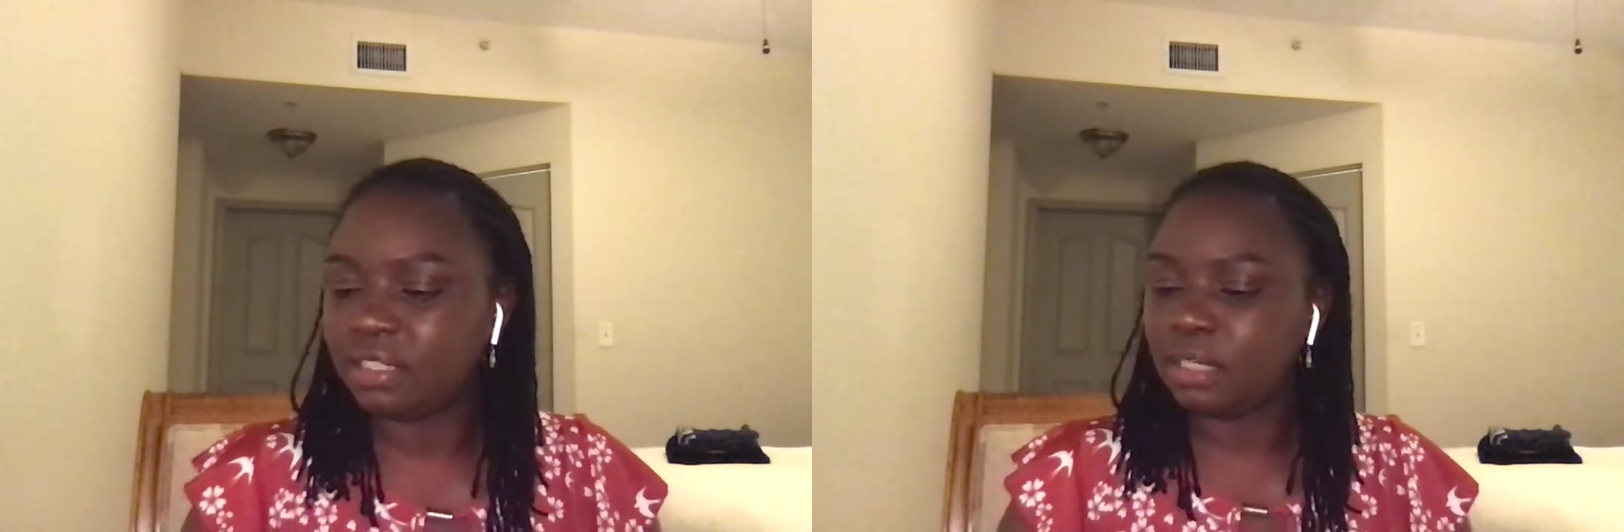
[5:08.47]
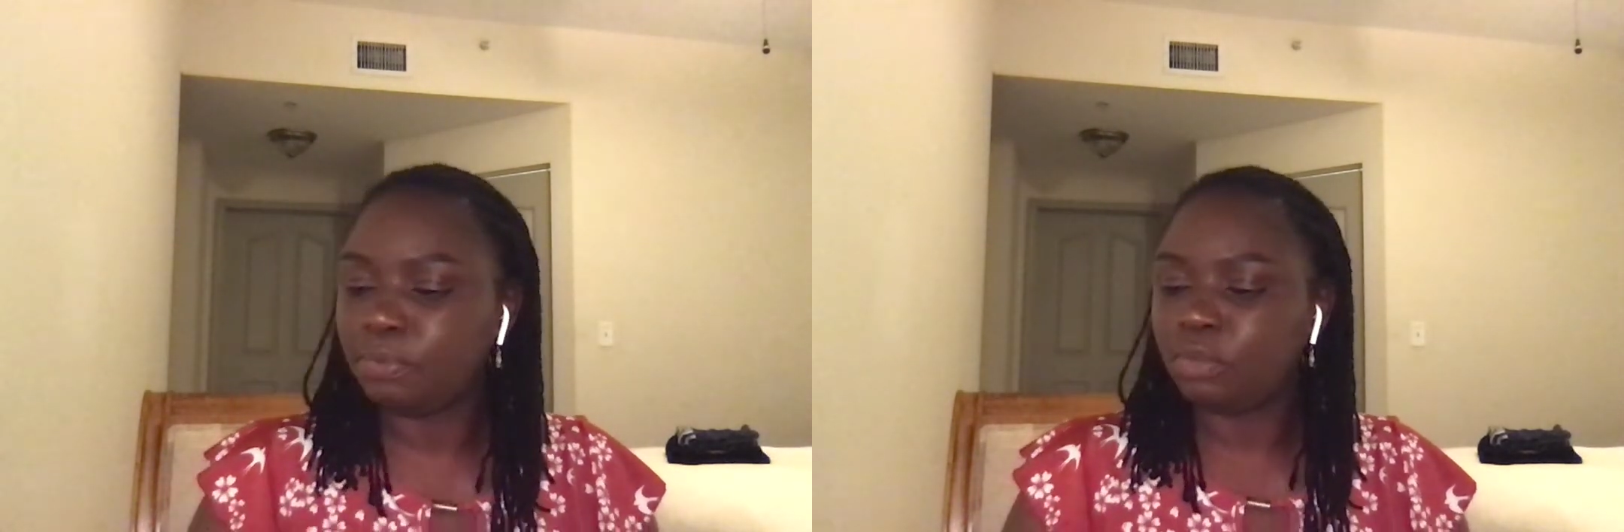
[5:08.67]

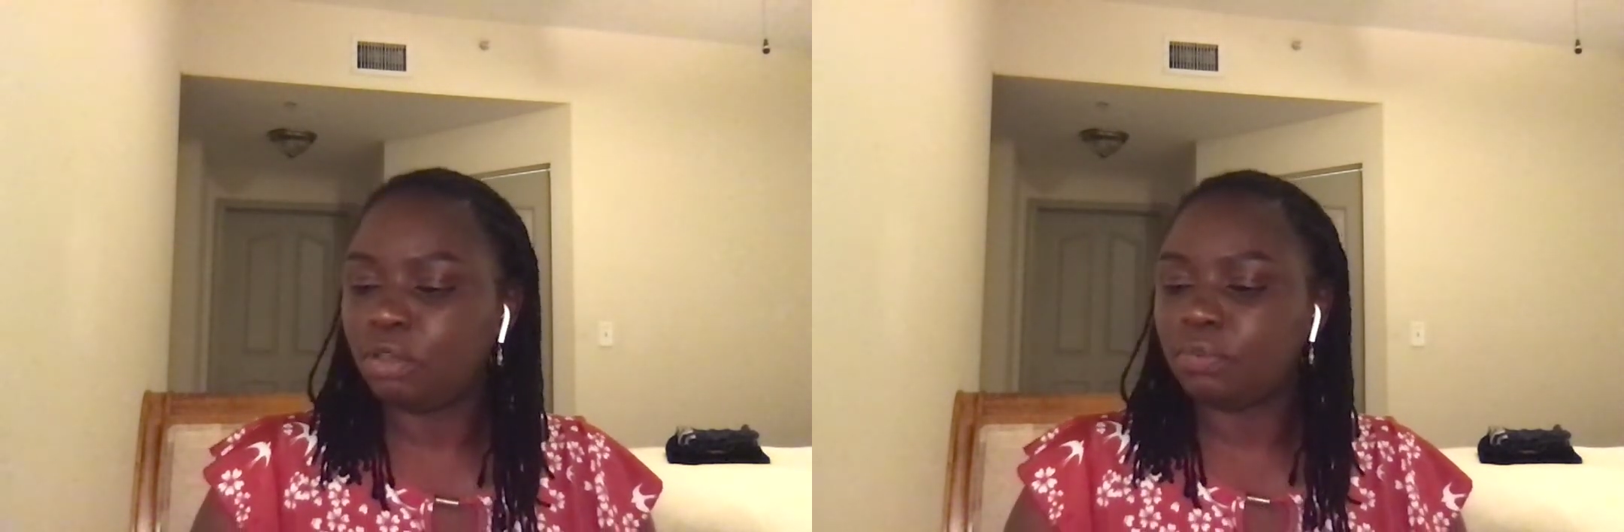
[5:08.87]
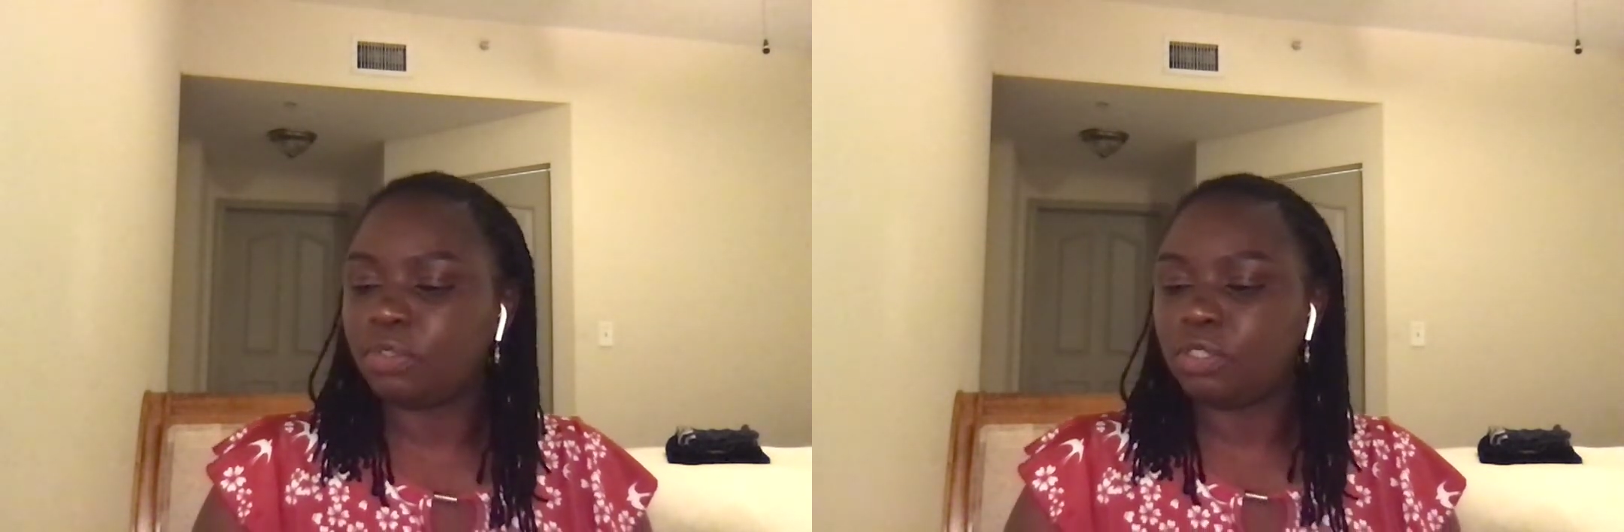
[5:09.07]

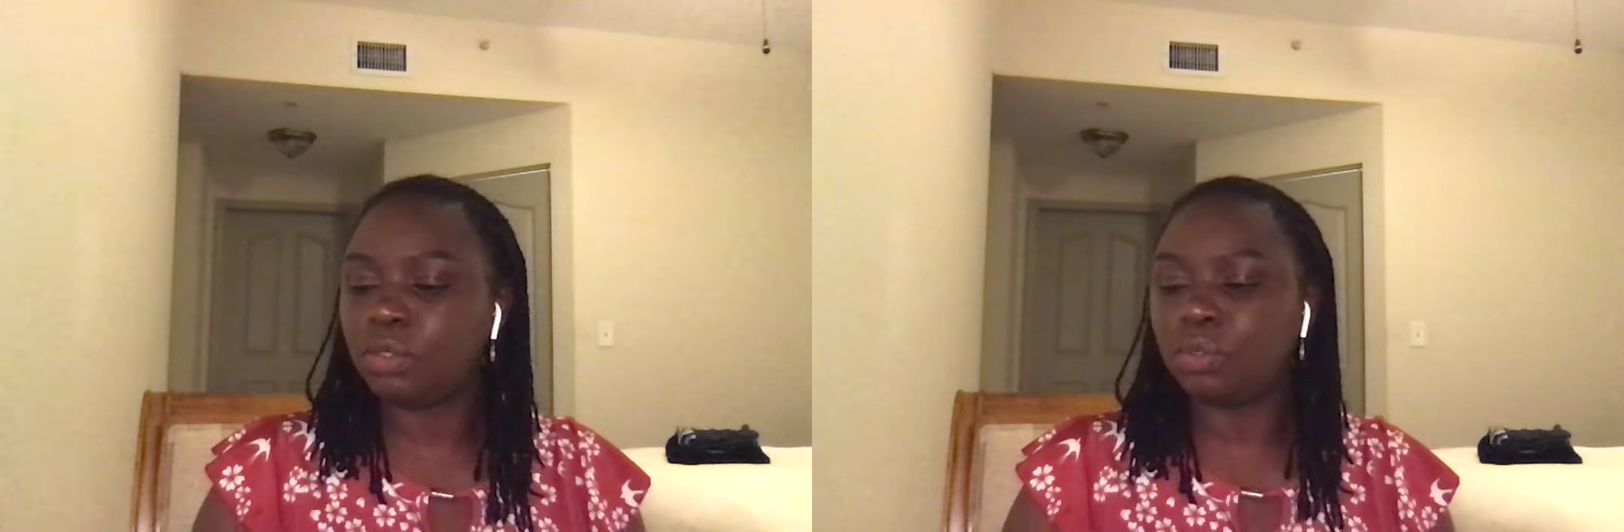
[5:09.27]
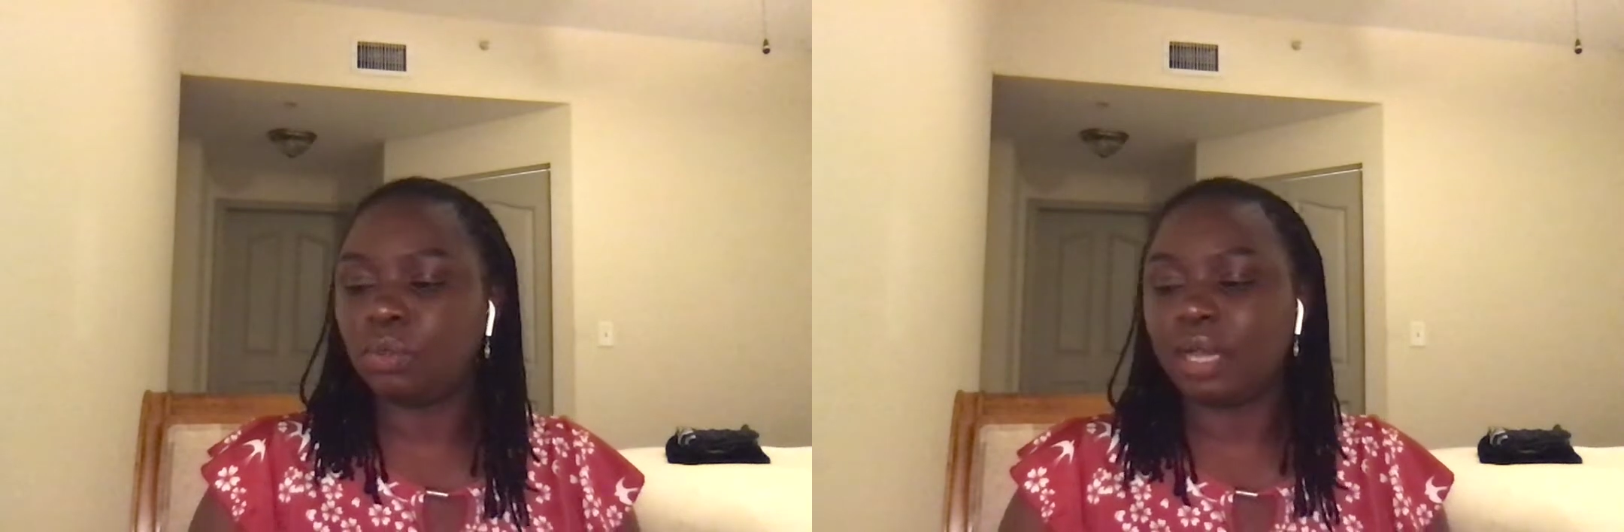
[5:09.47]
symptoms due
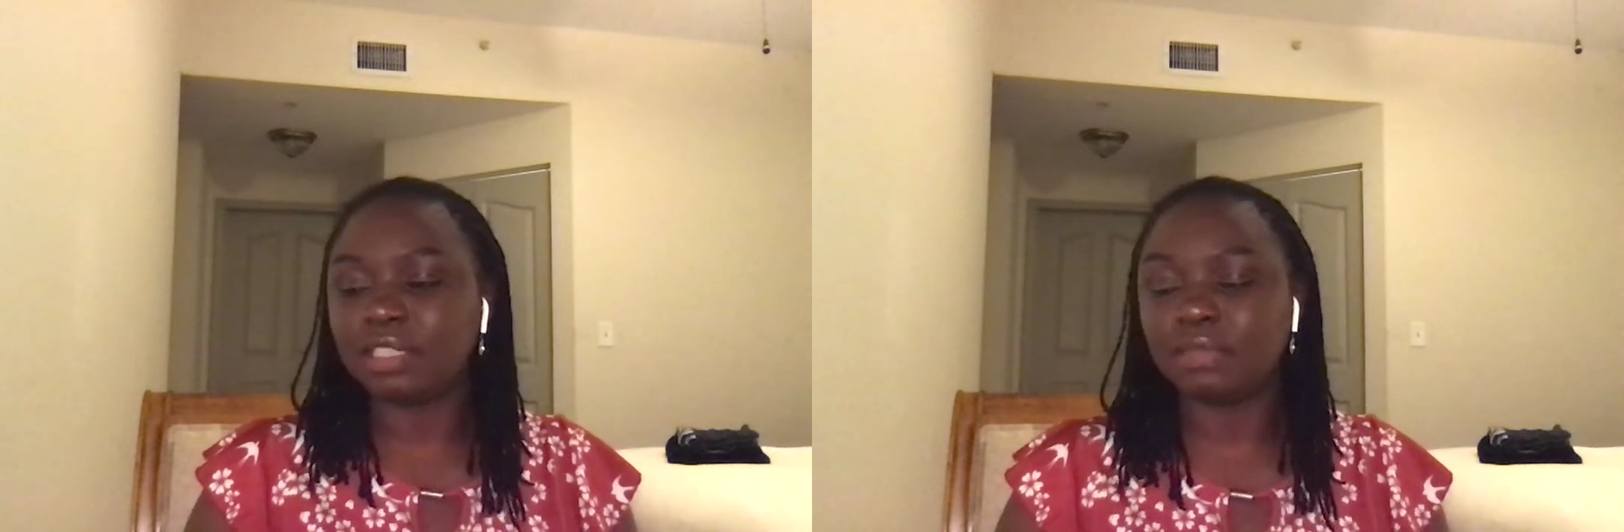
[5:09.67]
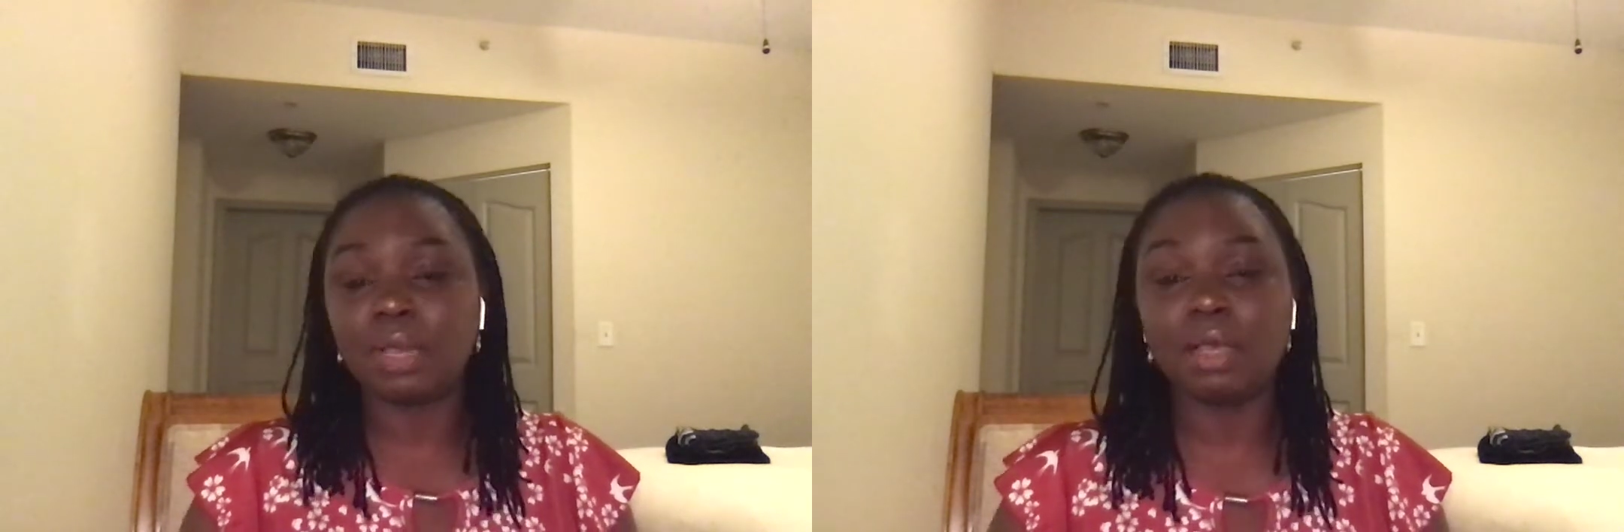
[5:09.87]
to
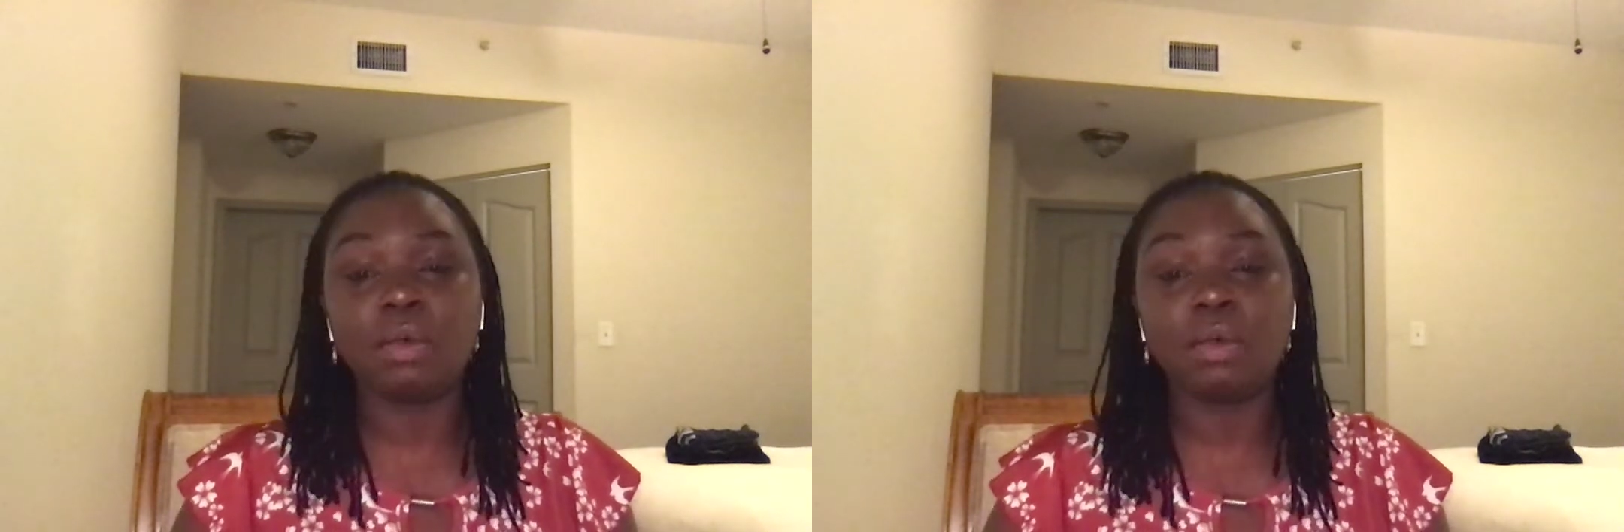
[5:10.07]
asthma,